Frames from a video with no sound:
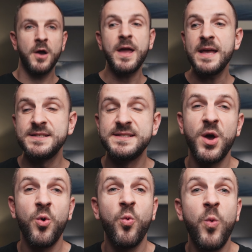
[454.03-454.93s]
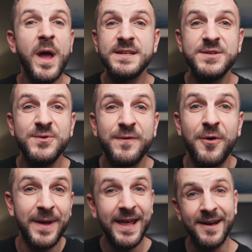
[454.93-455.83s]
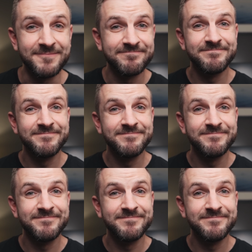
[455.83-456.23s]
Okay, so where to from here?